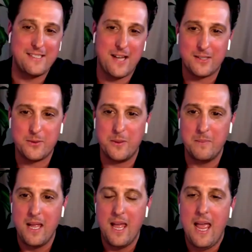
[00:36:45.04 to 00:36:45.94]
I talked to him,
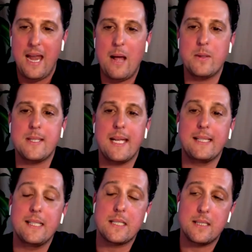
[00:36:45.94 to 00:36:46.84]
and I was like,
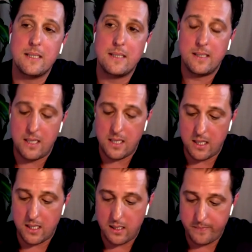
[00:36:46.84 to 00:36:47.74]
listen,
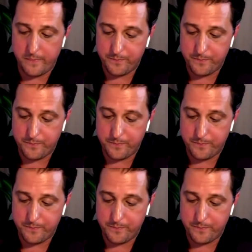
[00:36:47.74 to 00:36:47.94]
I